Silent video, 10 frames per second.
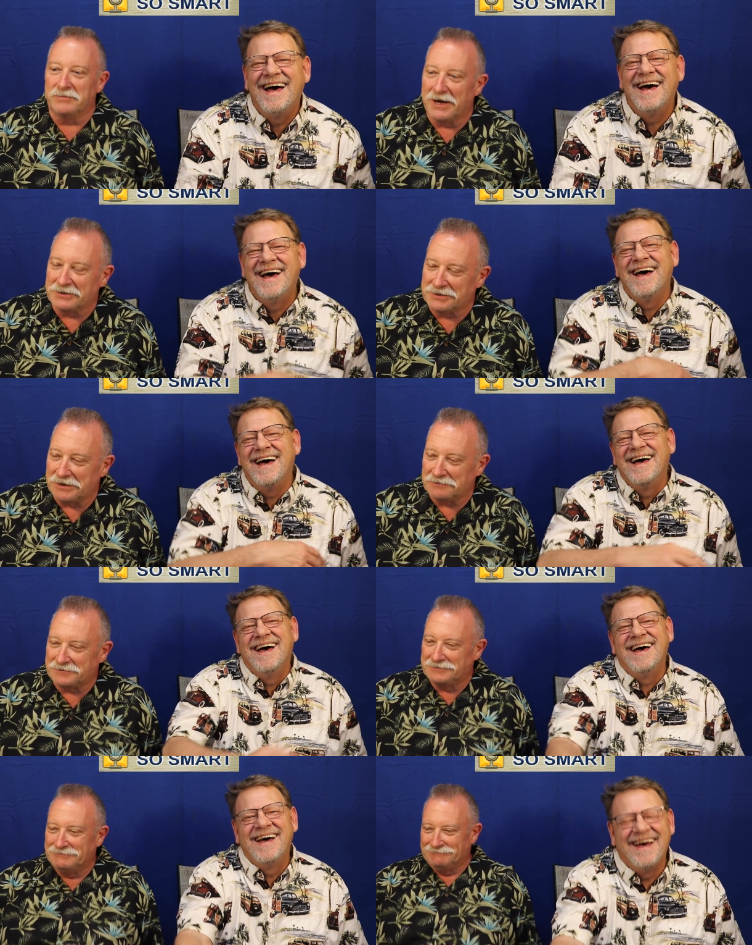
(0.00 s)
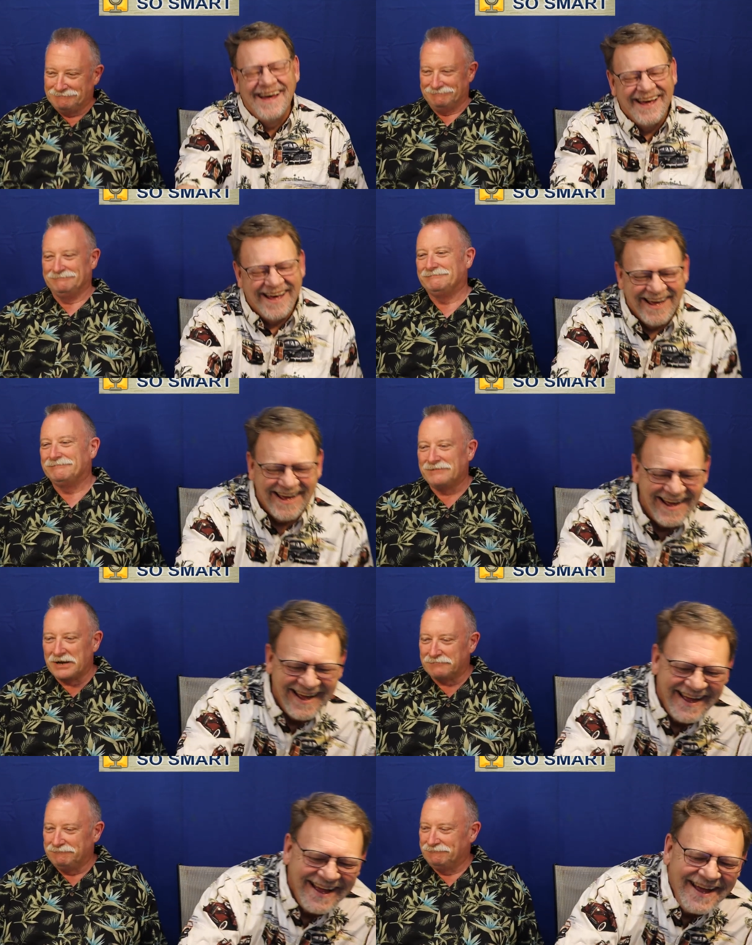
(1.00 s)
Speaker 1: there by itself.
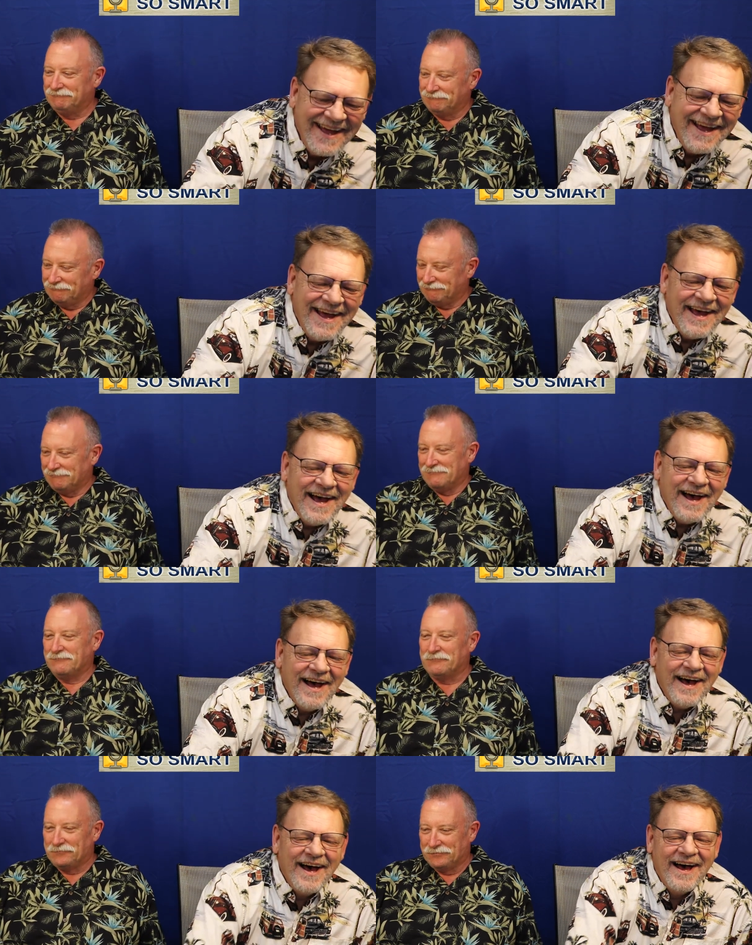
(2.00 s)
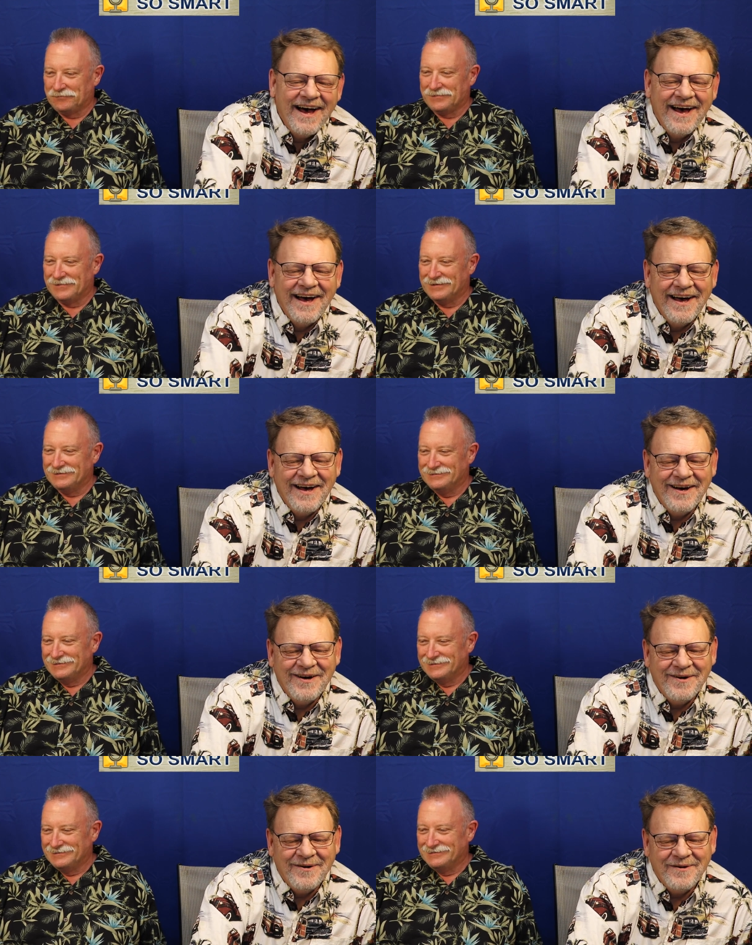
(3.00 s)
Yeah.
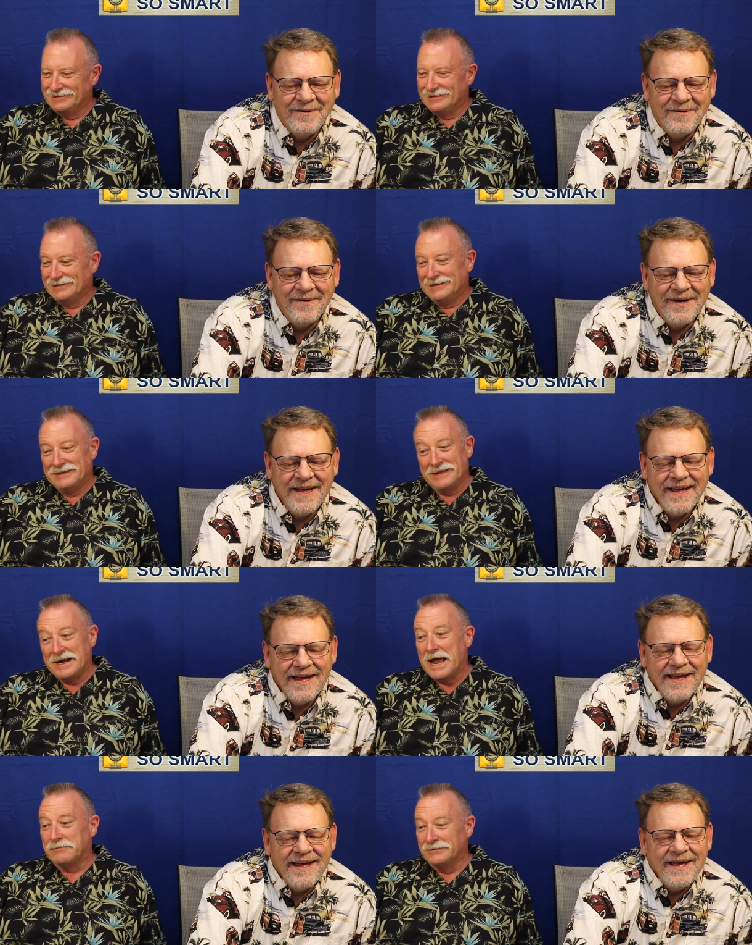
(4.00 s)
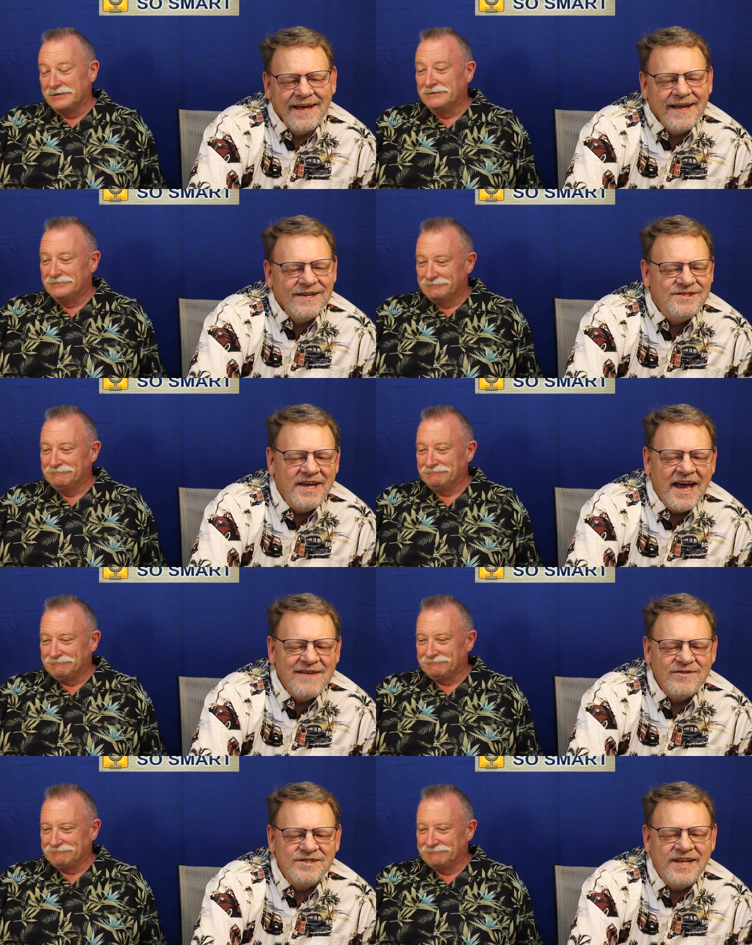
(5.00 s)
Oh. That happened. Do you
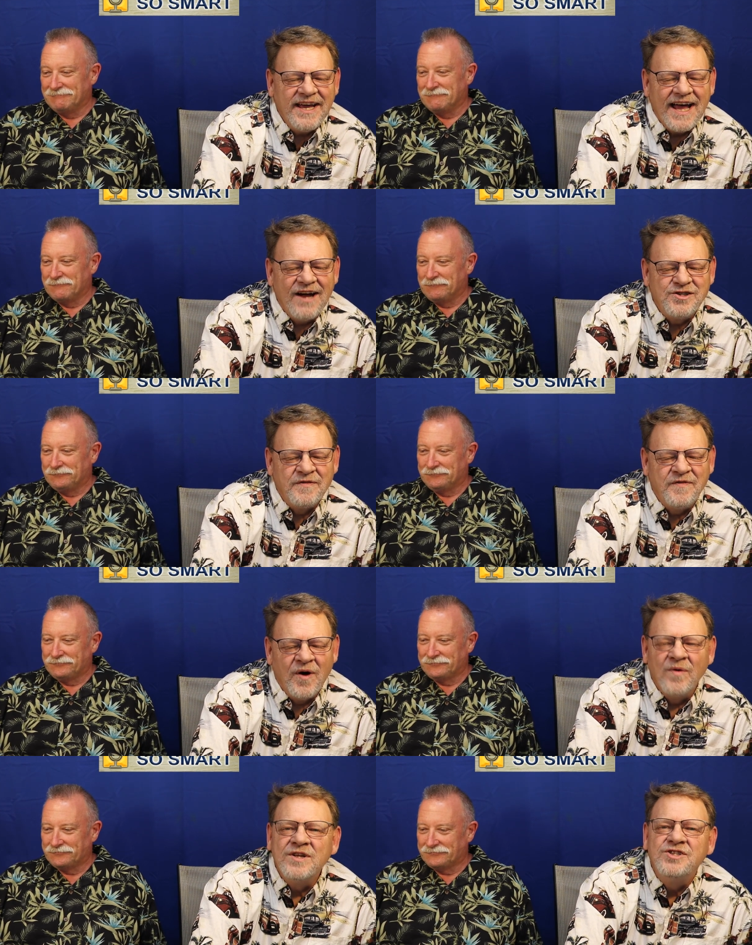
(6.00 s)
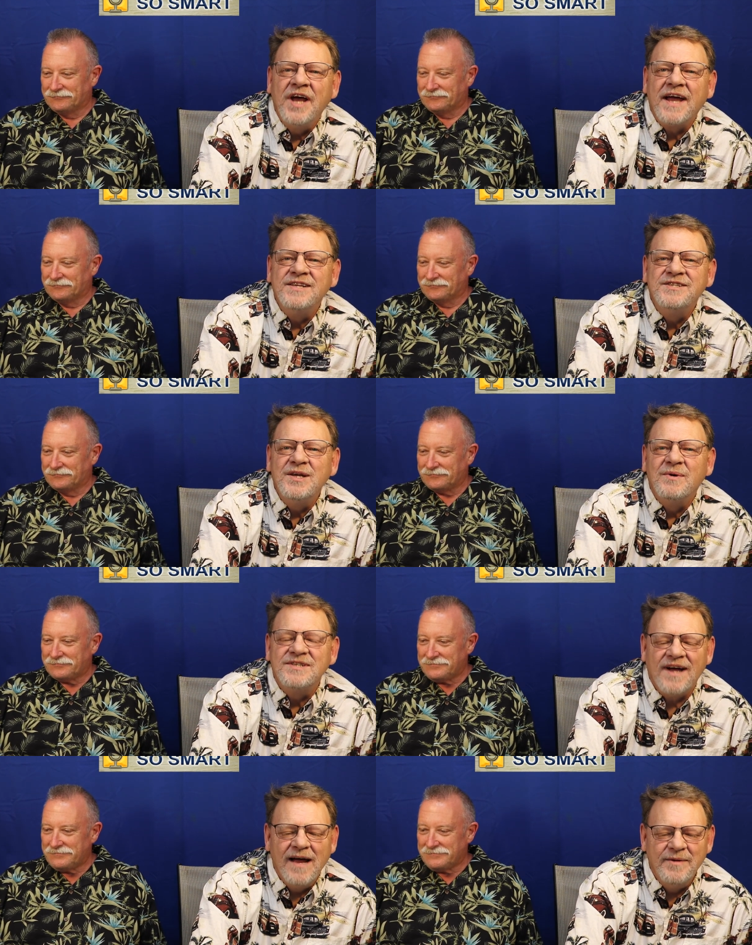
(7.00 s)
ever
Speaker 2: take out your phone to check and see what
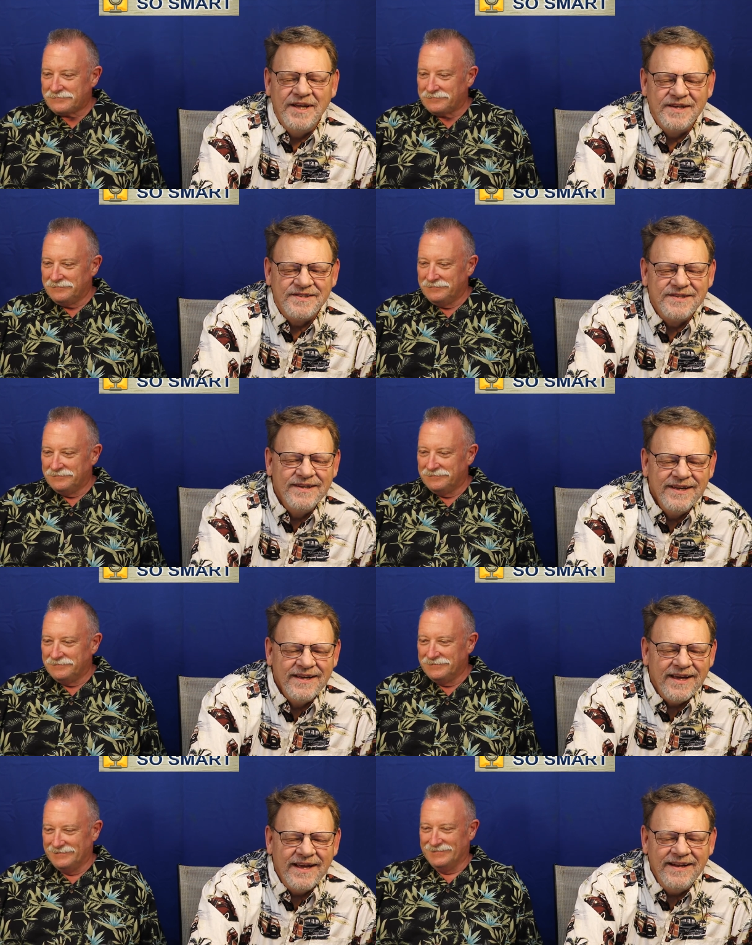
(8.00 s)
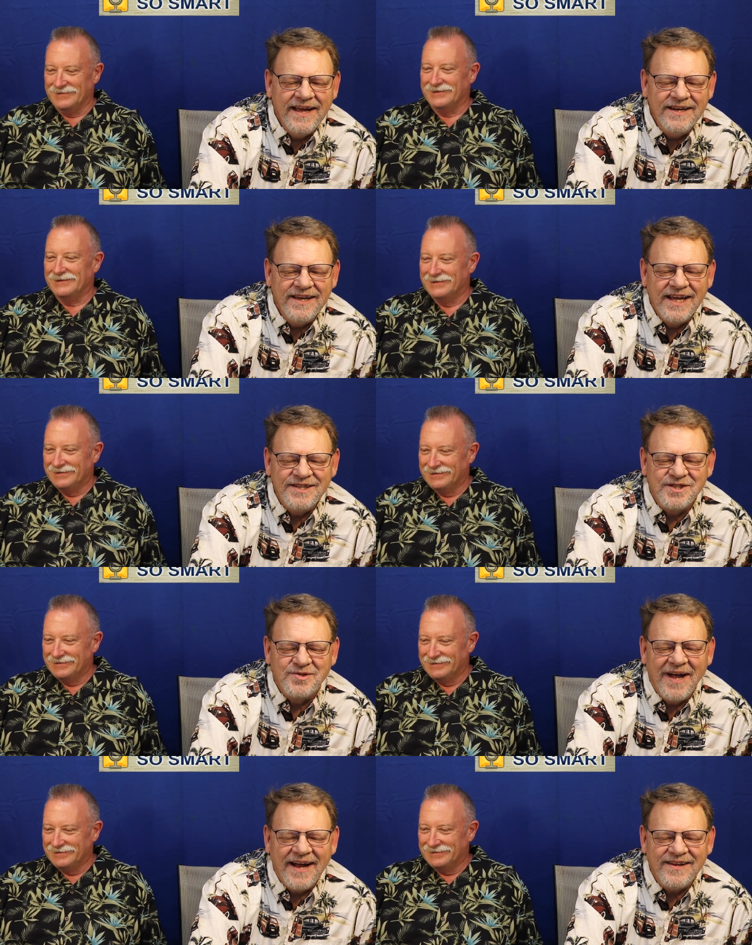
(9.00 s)
time it is, and then you get
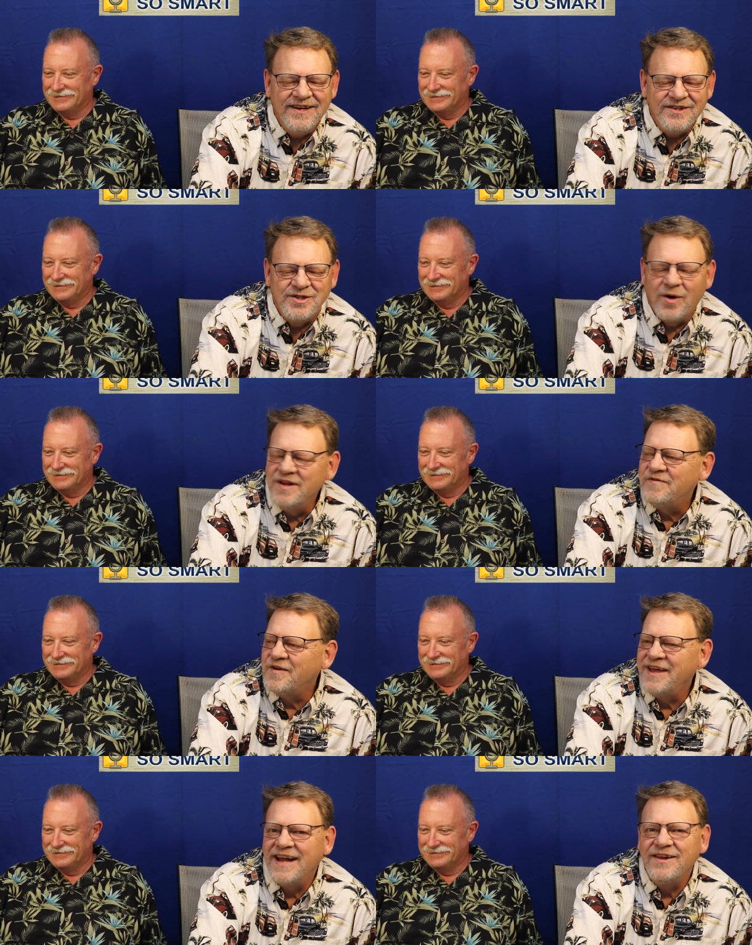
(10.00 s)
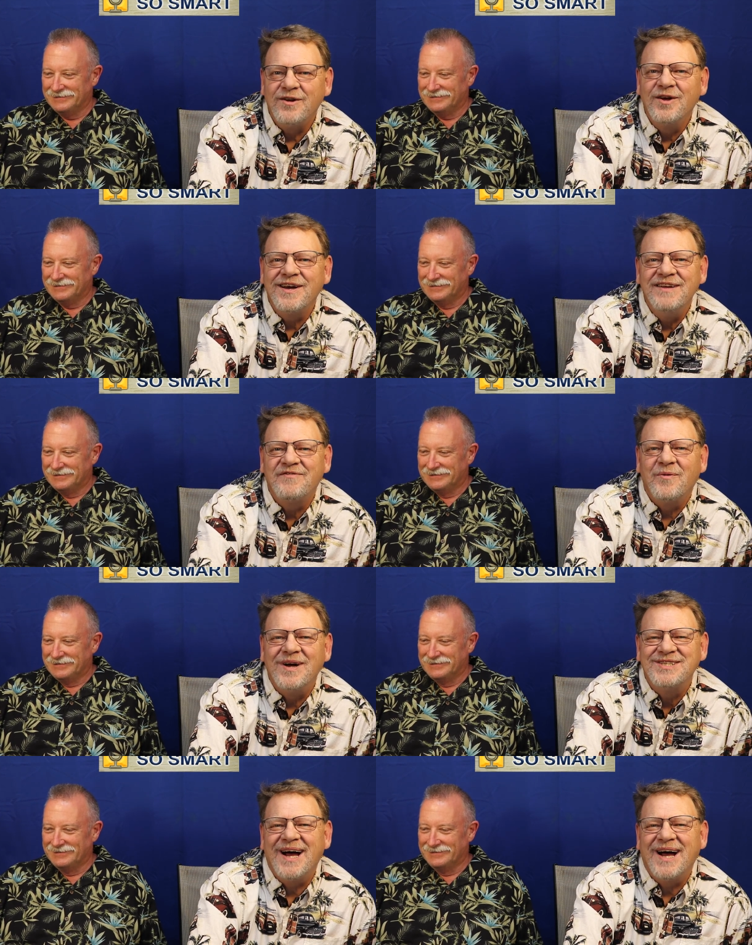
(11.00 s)
distracted and totally forget you're looking for what